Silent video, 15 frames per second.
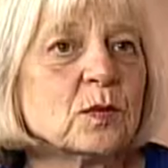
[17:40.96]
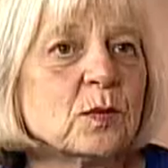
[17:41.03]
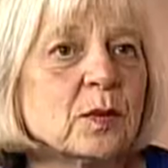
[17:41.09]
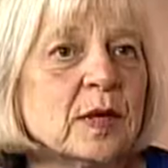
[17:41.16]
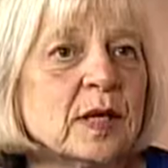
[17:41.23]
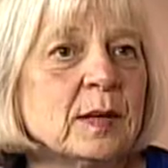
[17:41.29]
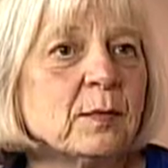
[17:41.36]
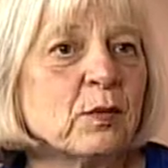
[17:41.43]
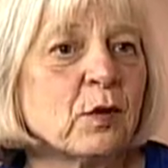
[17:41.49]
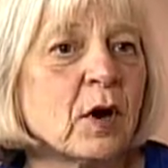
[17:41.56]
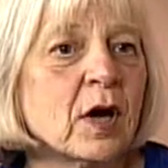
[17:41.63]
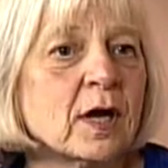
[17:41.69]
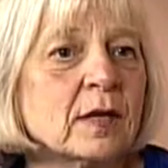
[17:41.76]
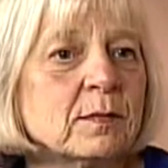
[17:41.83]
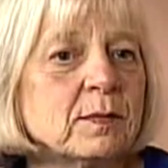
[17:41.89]
we
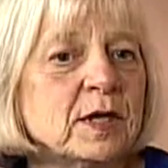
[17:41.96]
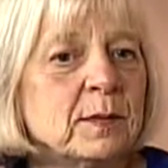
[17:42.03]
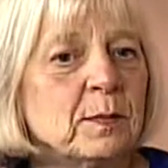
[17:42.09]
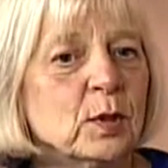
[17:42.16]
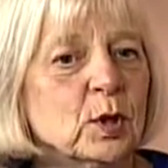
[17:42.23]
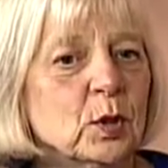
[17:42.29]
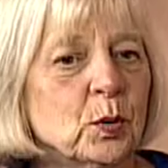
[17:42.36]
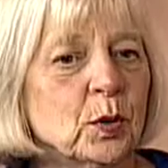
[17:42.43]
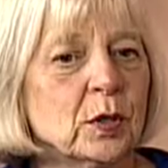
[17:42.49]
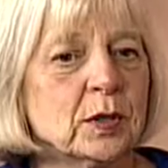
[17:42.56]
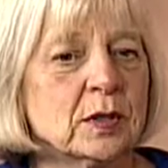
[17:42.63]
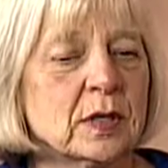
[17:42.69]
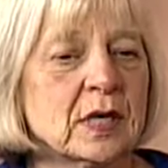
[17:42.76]
brought people who were,